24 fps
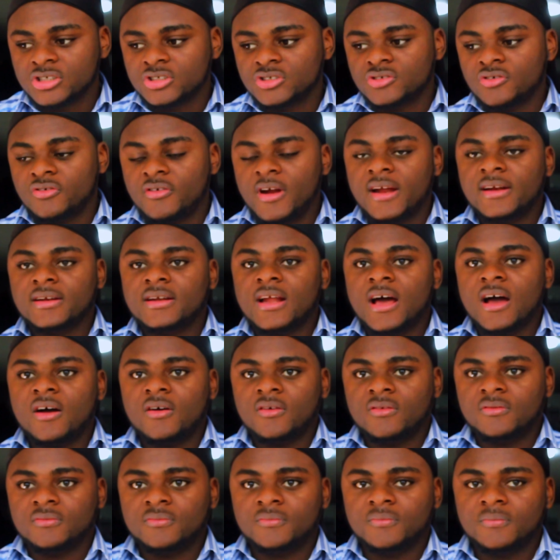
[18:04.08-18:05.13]
So right
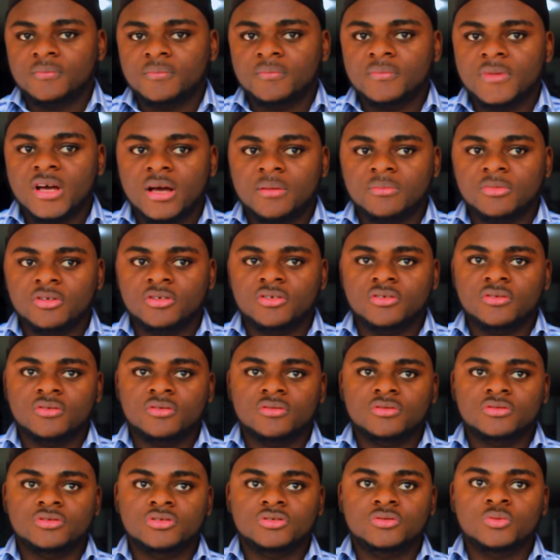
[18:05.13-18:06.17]
now I'm gonna
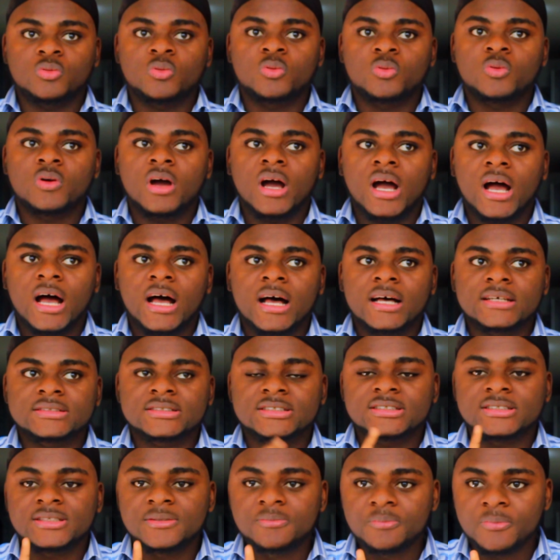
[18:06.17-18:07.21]
do a
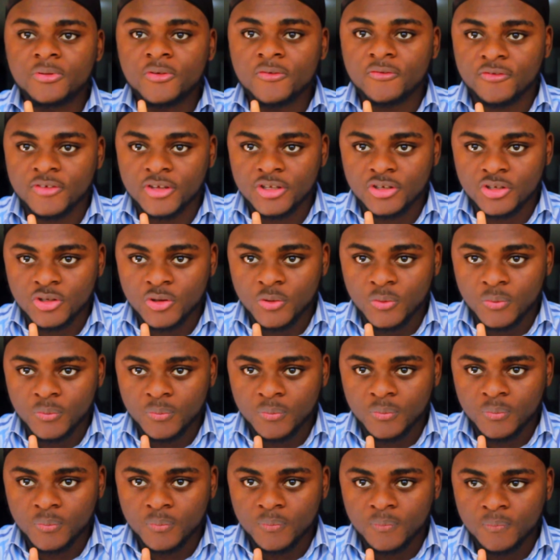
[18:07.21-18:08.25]
simple video
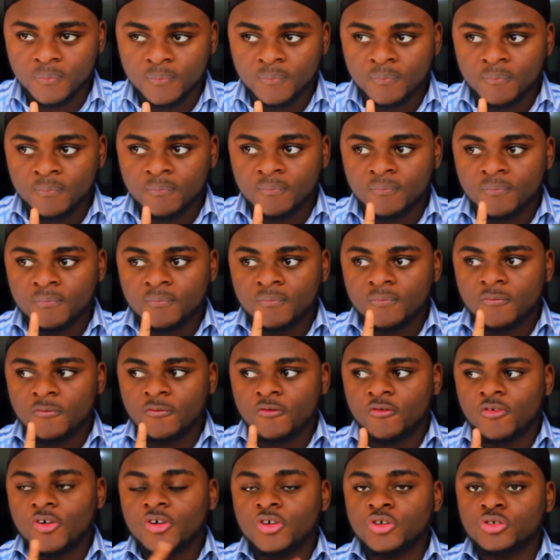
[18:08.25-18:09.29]

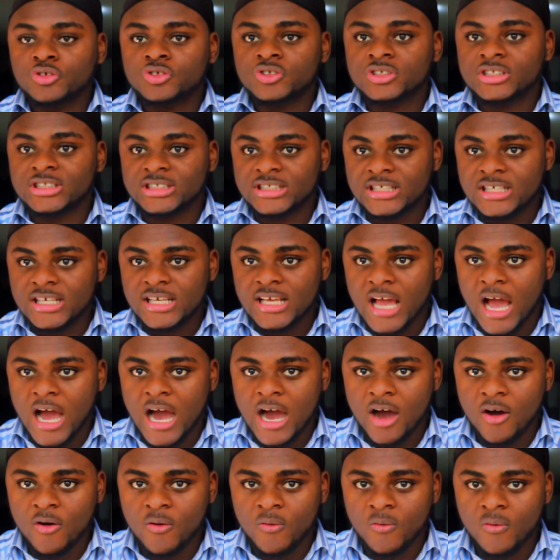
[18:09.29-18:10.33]
for you to see
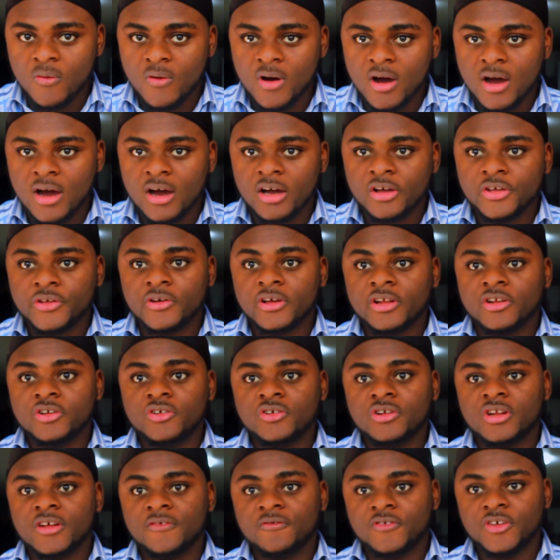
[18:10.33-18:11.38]
how you can do
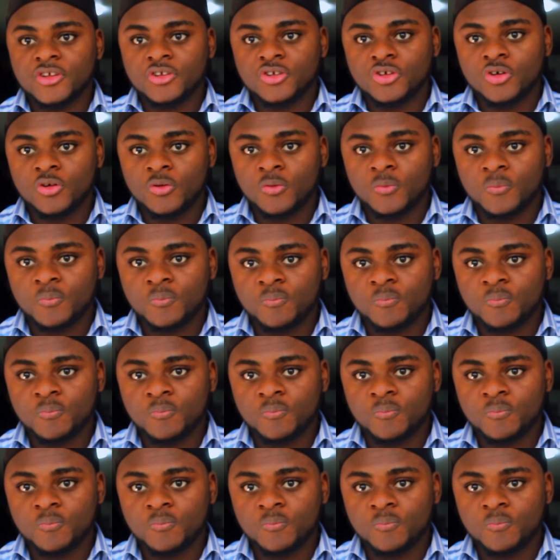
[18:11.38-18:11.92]
the video.